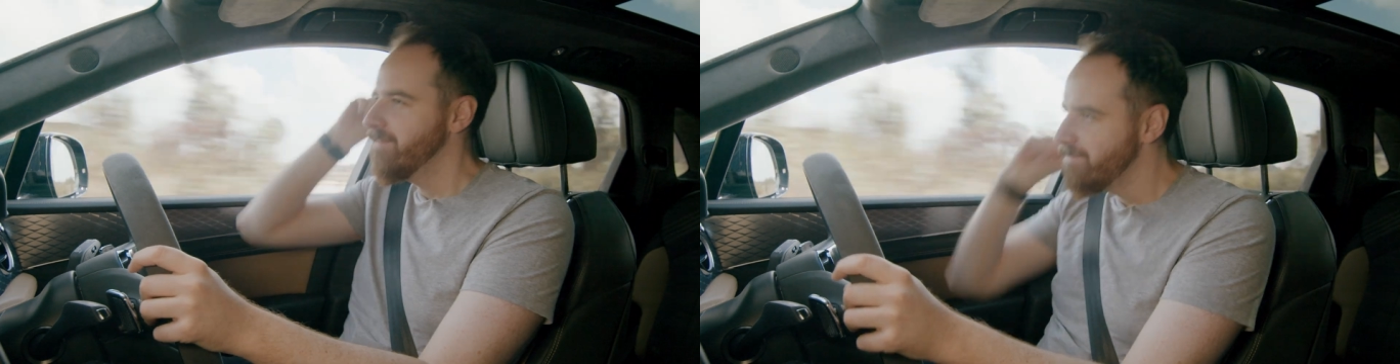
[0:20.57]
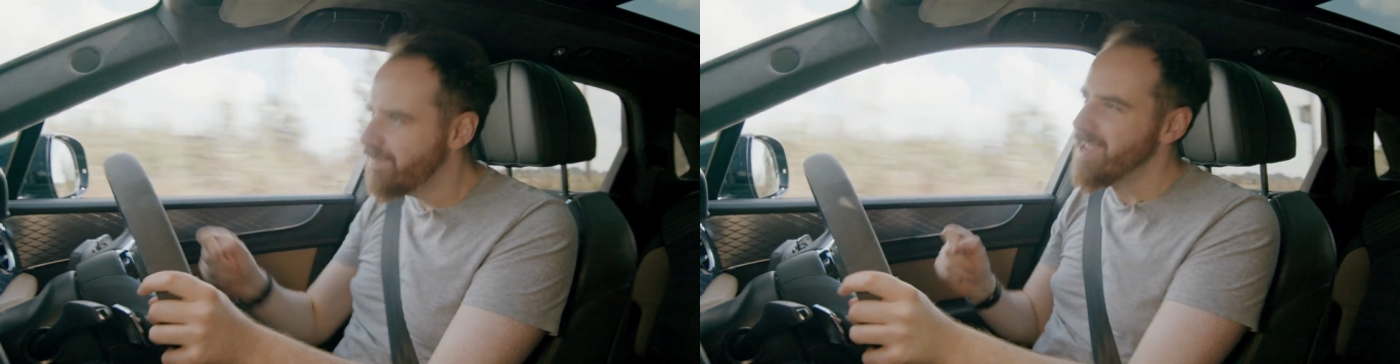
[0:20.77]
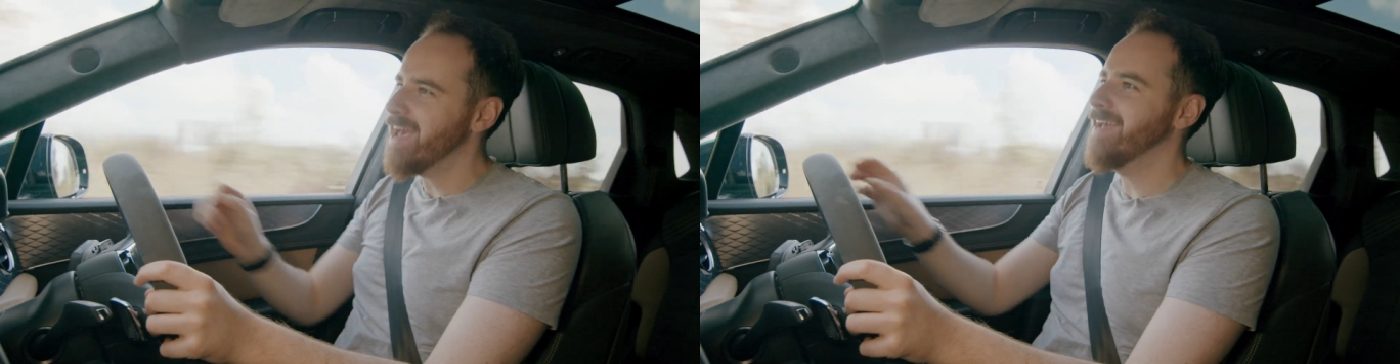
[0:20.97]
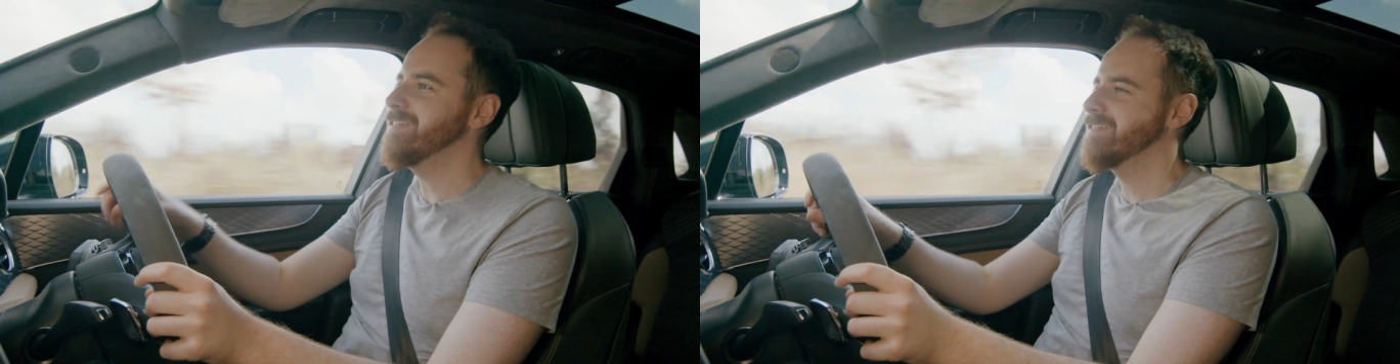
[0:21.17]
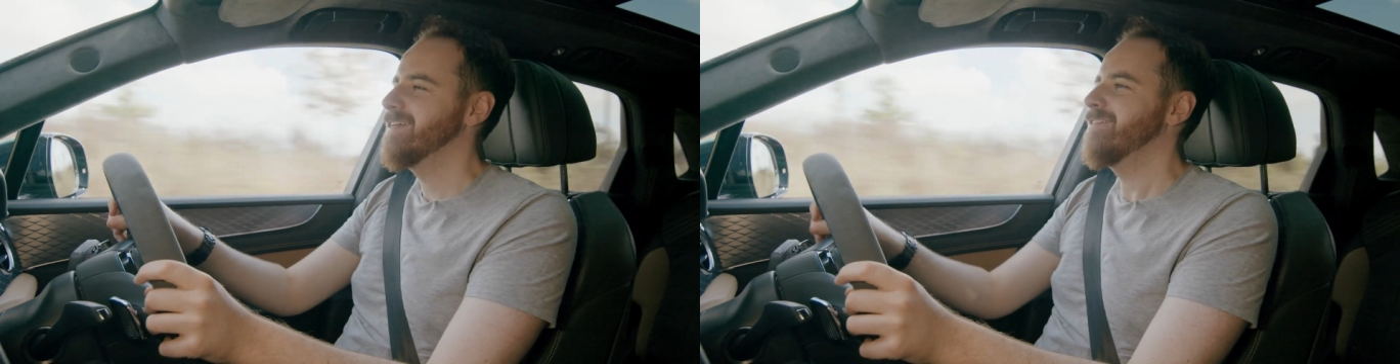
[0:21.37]

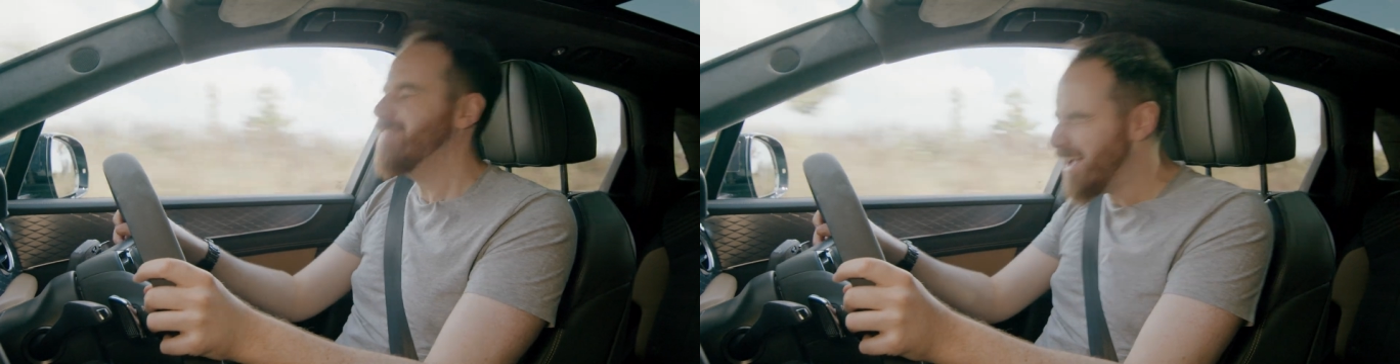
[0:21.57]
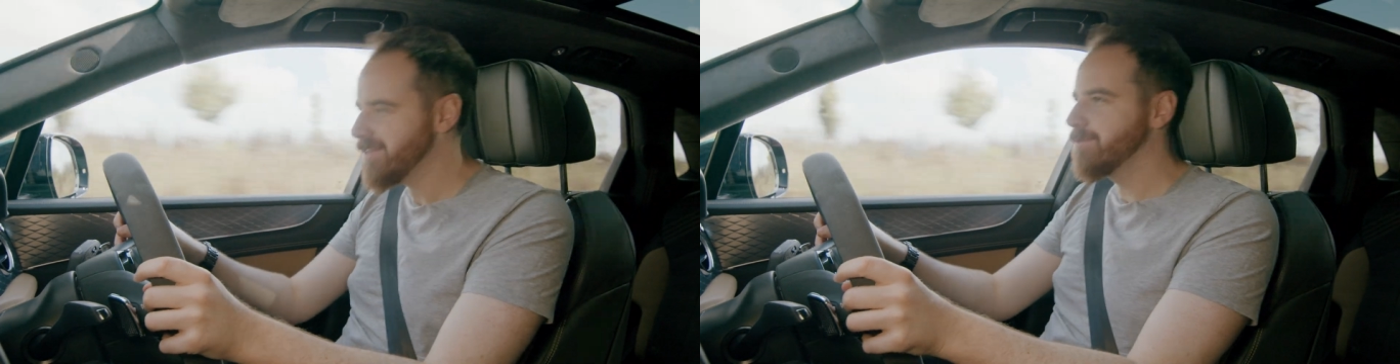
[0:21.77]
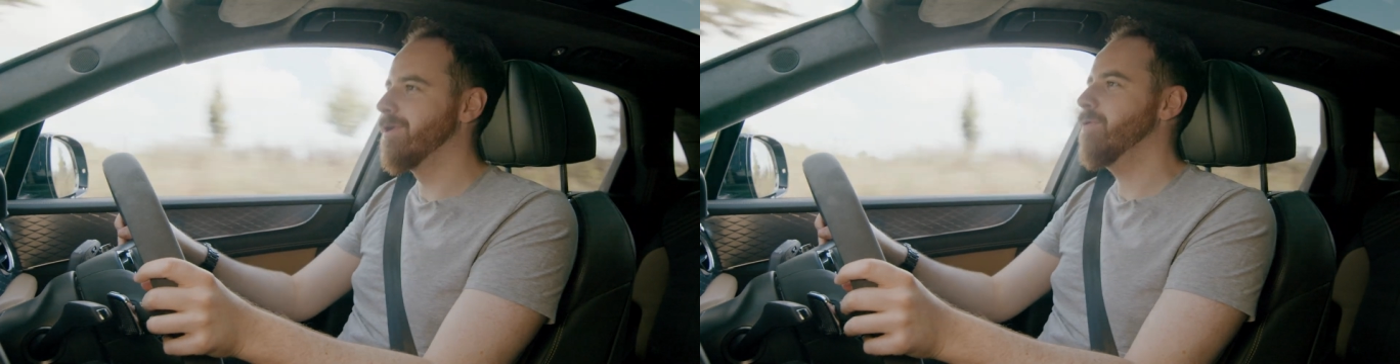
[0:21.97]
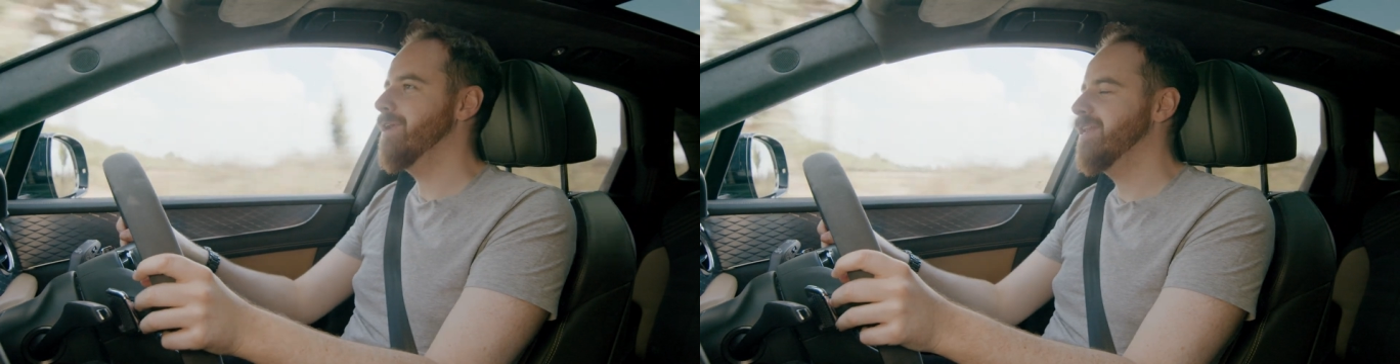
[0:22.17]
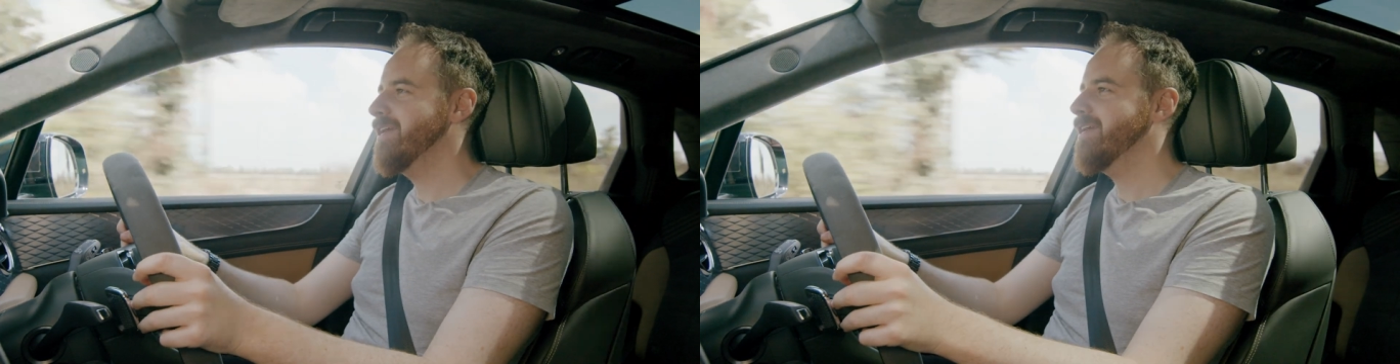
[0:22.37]
V8. That's what
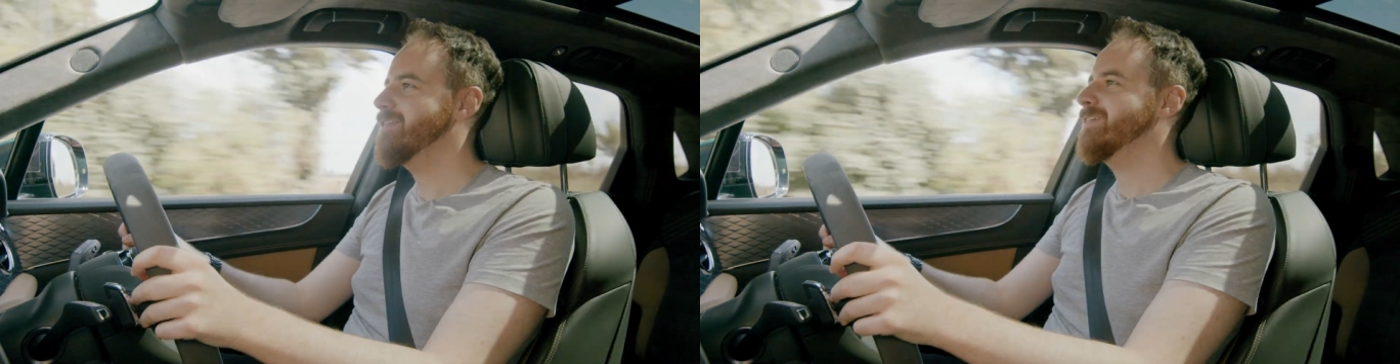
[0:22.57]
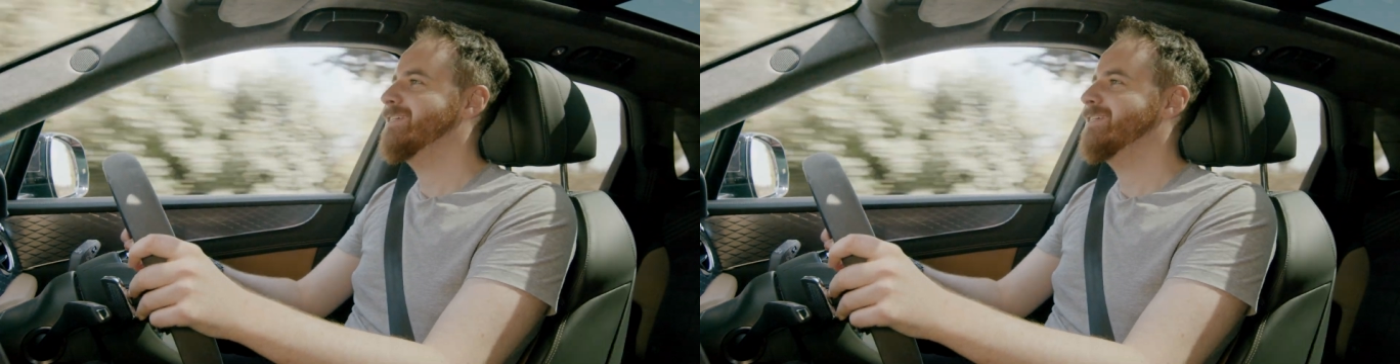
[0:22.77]
we need.